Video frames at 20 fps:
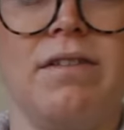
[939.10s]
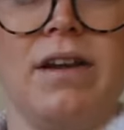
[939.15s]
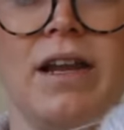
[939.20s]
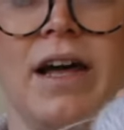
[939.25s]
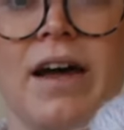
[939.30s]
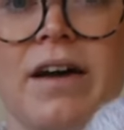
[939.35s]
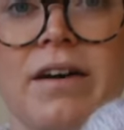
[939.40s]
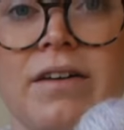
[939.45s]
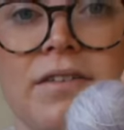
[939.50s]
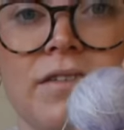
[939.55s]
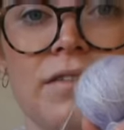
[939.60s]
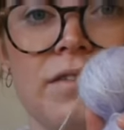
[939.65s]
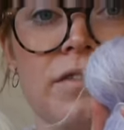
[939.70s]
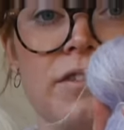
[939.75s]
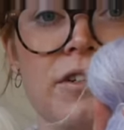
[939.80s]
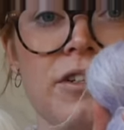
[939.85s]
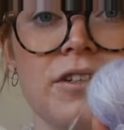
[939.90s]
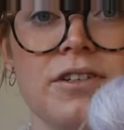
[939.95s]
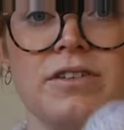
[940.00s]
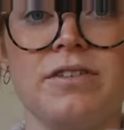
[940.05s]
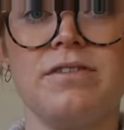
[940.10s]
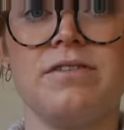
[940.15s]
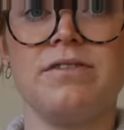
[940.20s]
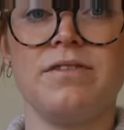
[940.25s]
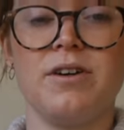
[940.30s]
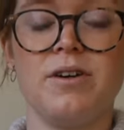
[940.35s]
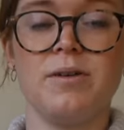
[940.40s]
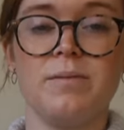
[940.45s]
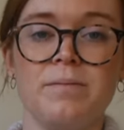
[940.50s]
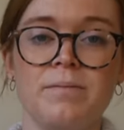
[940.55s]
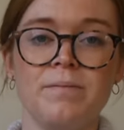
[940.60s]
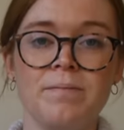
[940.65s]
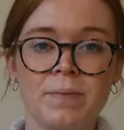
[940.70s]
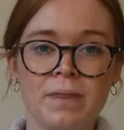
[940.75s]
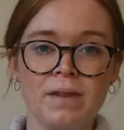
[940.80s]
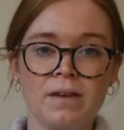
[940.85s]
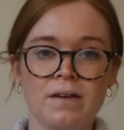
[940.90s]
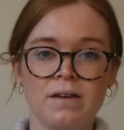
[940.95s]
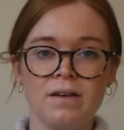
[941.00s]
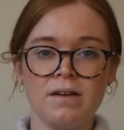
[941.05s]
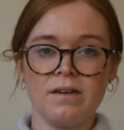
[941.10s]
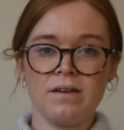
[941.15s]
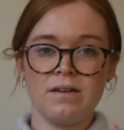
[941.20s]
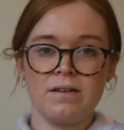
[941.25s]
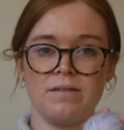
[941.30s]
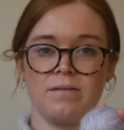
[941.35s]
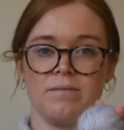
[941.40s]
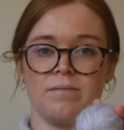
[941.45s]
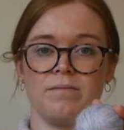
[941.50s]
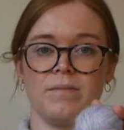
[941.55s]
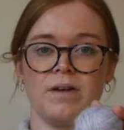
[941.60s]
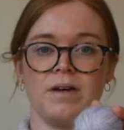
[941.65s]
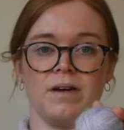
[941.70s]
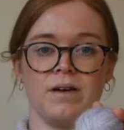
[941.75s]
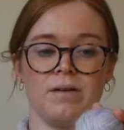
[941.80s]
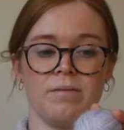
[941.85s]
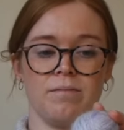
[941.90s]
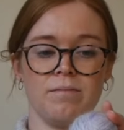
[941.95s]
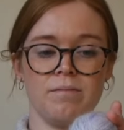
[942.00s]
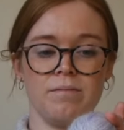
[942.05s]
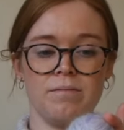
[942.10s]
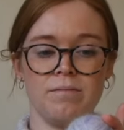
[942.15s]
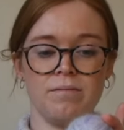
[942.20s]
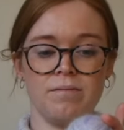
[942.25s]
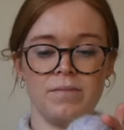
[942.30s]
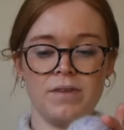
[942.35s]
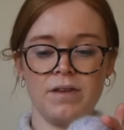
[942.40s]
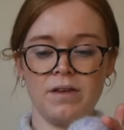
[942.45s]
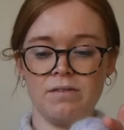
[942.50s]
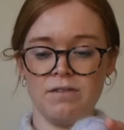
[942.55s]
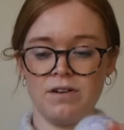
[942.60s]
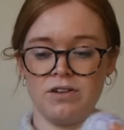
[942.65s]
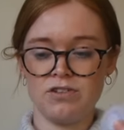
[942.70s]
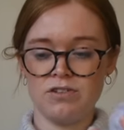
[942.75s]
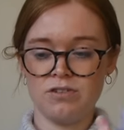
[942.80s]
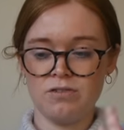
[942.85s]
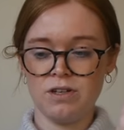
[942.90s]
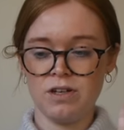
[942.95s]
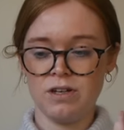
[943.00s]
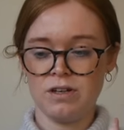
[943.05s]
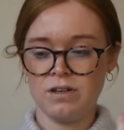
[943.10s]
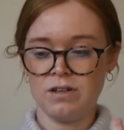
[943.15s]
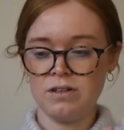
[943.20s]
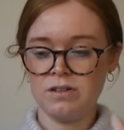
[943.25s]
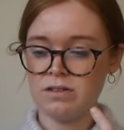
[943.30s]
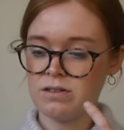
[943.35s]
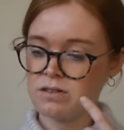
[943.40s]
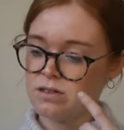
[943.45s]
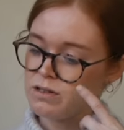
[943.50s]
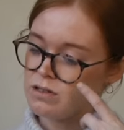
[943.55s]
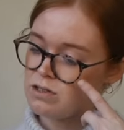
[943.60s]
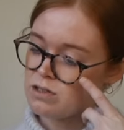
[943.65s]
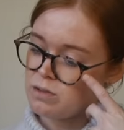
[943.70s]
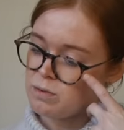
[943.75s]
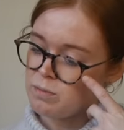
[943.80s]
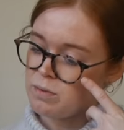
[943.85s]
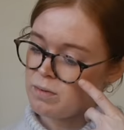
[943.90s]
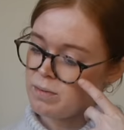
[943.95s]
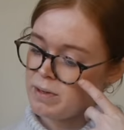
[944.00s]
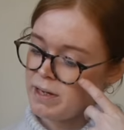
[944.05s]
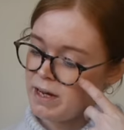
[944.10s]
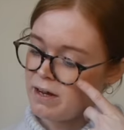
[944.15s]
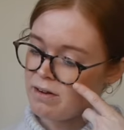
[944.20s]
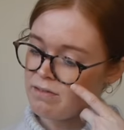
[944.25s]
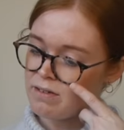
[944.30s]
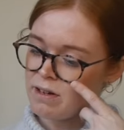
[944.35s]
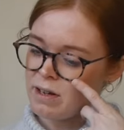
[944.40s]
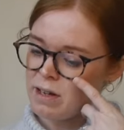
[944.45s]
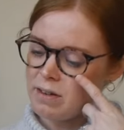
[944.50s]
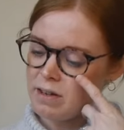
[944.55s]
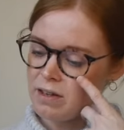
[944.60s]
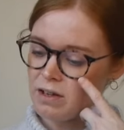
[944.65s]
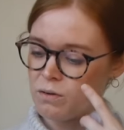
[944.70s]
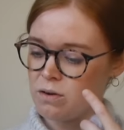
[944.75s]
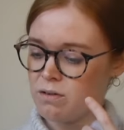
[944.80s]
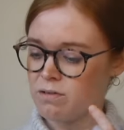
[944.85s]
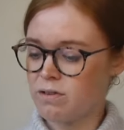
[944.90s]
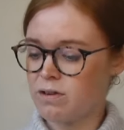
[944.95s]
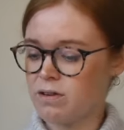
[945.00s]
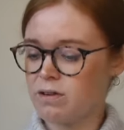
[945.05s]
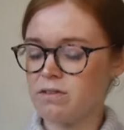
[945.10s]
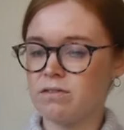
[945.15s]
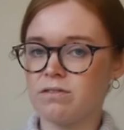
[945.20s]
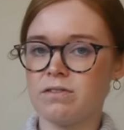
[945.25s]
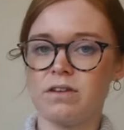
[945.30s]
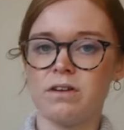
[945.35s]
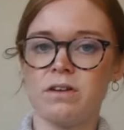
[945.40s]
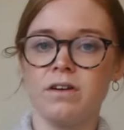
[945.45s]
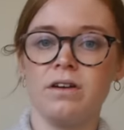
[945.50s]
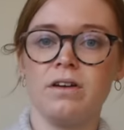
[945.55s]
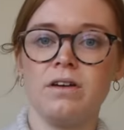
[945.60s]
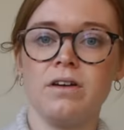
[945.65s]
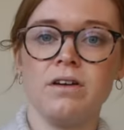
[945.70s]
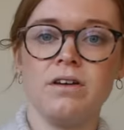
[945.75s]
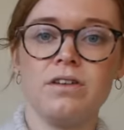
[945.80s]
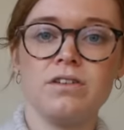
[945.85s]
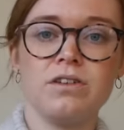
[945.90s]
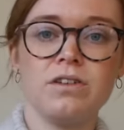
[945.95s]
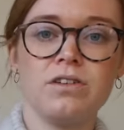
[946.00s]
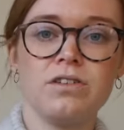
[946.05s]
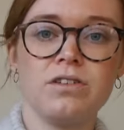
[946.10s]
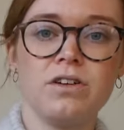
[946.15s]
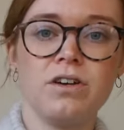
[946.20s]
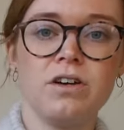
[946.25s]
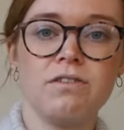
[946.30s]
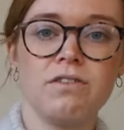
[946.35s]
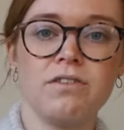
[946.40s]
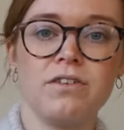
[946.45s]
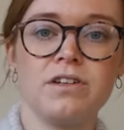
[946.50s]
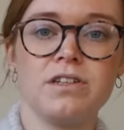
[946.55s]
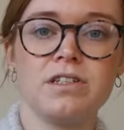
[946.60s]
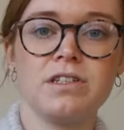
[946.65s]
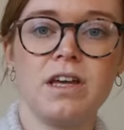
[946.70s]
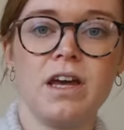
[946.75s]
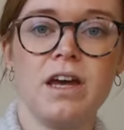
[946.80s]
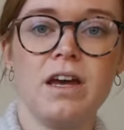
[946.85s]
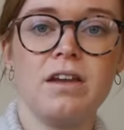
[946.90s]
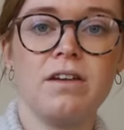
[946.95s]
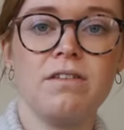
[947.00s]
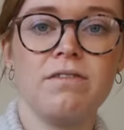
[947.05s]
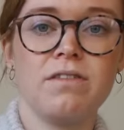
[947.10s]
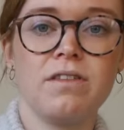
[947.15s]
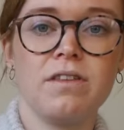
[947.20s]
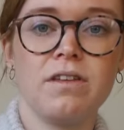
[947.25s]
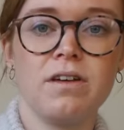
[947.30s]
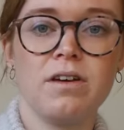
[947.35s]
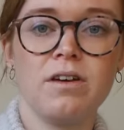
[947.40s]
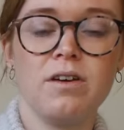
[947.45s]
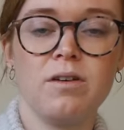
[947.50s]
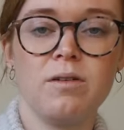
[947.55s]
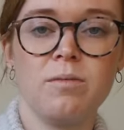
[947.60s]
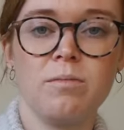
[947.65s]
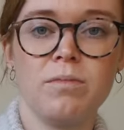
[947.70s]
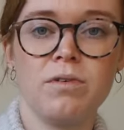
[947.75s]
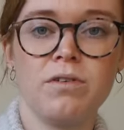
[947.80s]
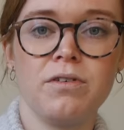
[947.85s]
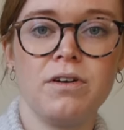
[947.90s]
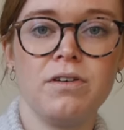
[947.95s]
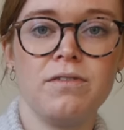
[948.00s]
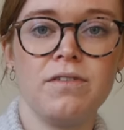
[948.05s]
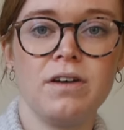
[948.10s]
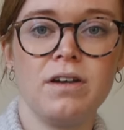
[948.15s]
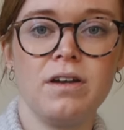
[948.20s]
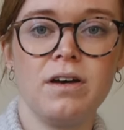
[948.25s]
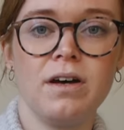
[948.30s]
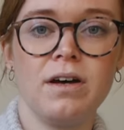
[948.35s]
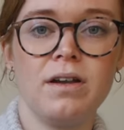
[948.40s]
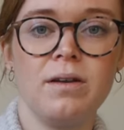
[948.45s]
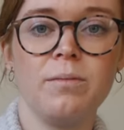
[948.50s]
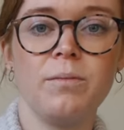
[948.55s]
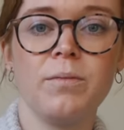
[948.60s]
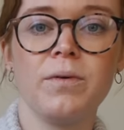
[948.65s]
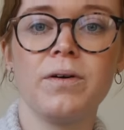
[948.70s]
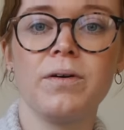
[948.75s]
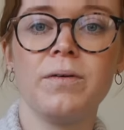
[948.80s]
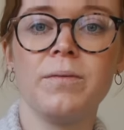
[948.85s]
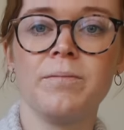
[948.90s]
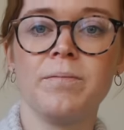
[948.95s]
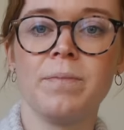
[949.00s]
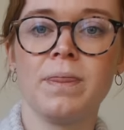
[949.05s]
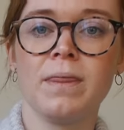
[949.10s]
left from the original yarns, so I probably have like the equivalent of just over a skein of the Peruvian Highland Wool